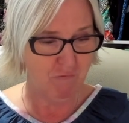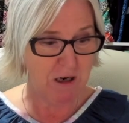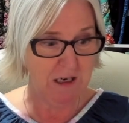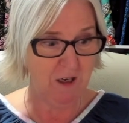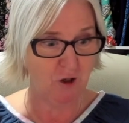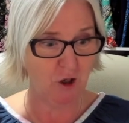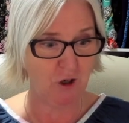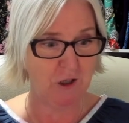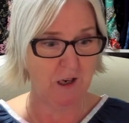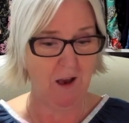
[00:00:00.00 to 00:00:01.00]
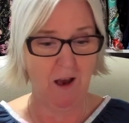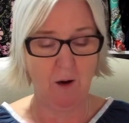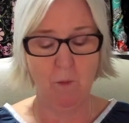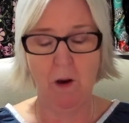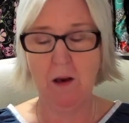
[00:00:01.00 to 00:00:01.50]
Really enjoyed it.
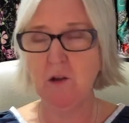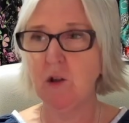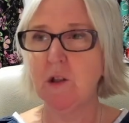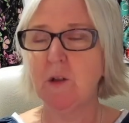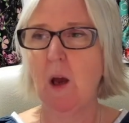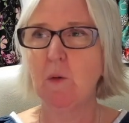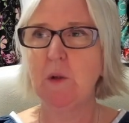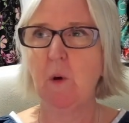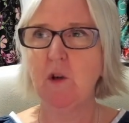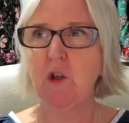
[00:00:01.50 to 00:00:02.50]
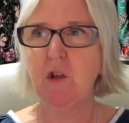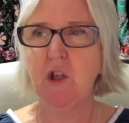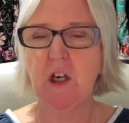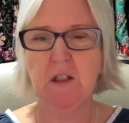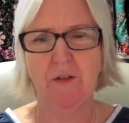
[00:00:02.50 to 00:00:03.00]
And I was watching
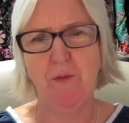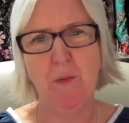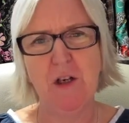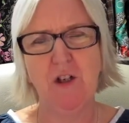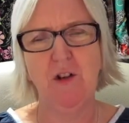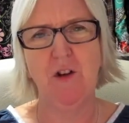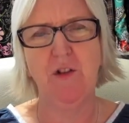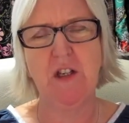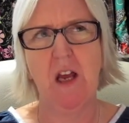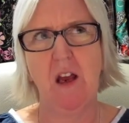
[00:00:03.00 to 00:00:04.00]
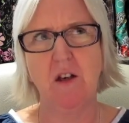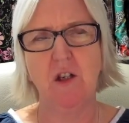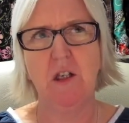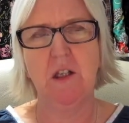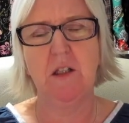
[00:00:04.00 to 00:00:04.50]
Jane's information the other day, and
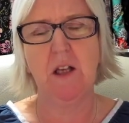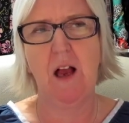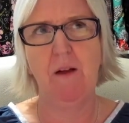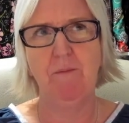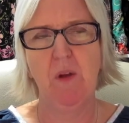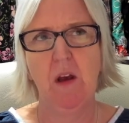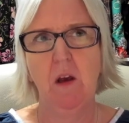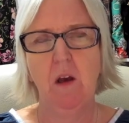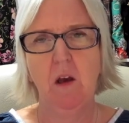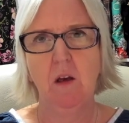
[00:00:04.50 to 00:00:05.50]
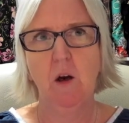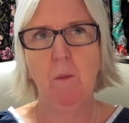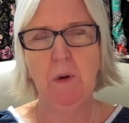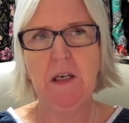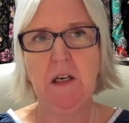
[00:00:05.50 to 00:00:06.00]
she's
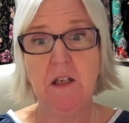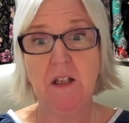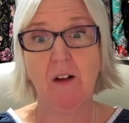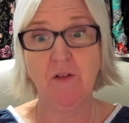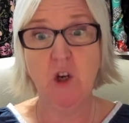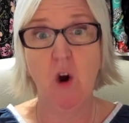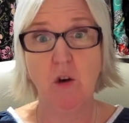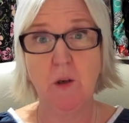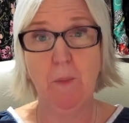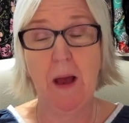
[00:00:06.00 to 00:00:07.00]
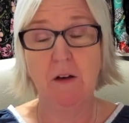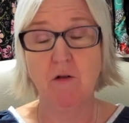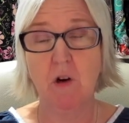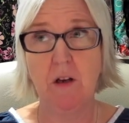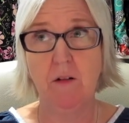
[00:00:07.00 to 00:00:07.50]
completely self-taught at pattern
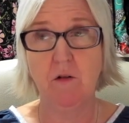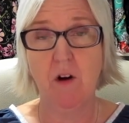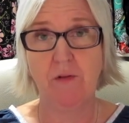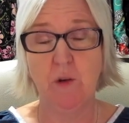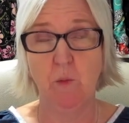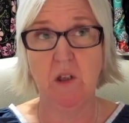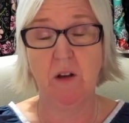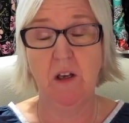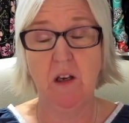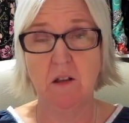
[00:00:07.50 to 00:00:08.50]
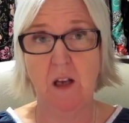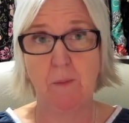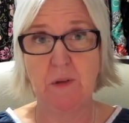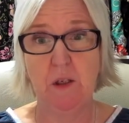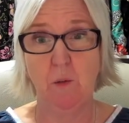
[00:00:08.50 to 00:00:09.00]
drafting, which I think is
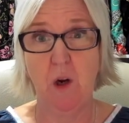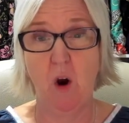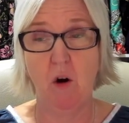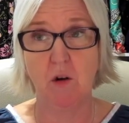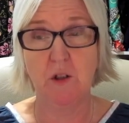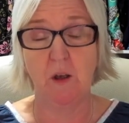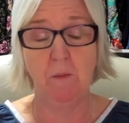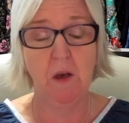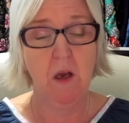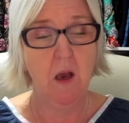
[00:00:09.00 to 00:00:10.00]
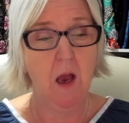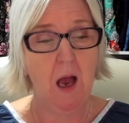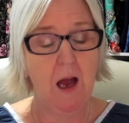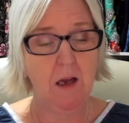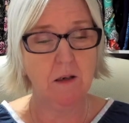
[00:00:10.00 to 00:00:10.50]
absolutely awesome.
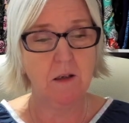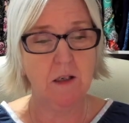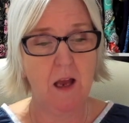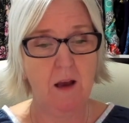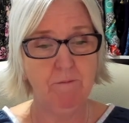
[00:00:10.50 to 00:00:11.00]
And